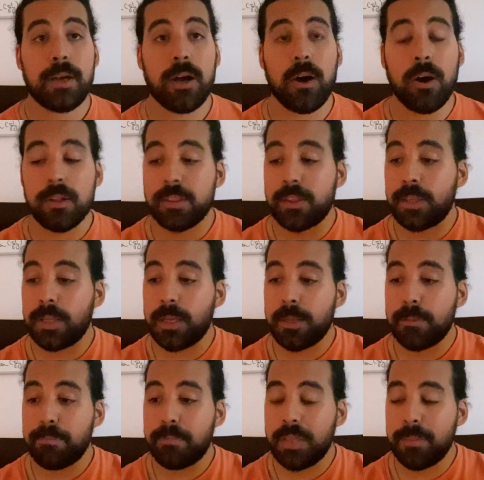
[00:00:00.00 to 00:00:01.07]
on
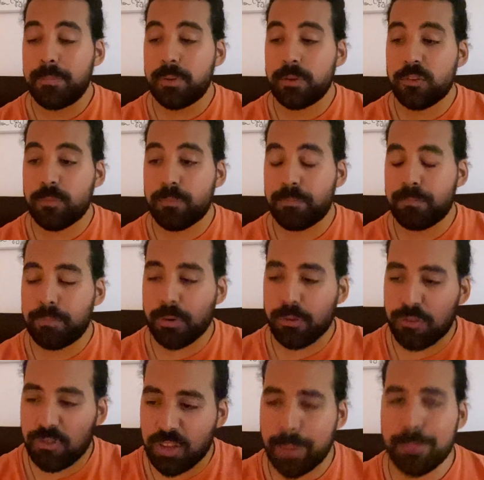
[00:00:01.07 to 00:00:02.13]
people's
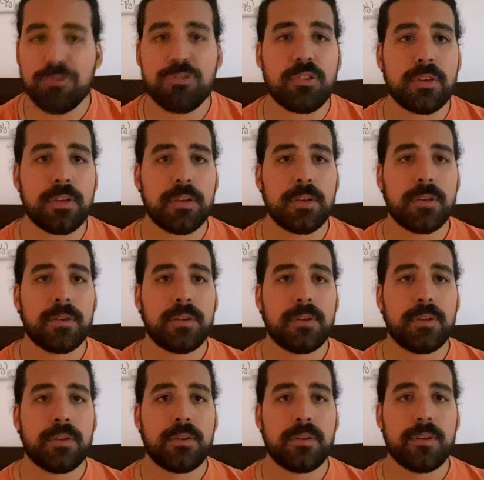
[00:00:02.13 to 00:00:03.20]
perception
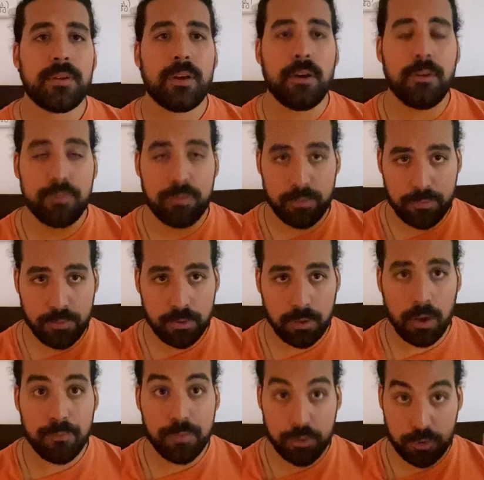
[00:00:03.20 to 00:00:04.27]
of the,
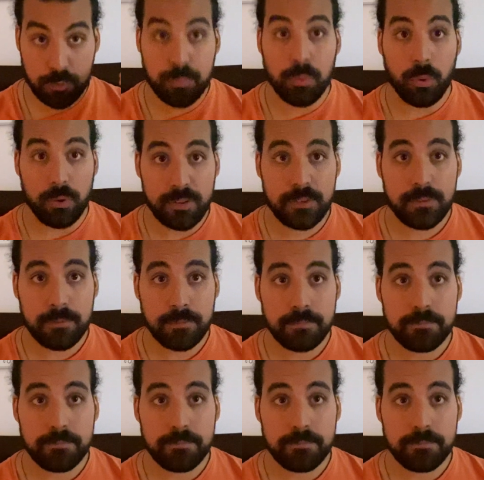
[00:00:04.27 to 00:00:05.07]
of the sport,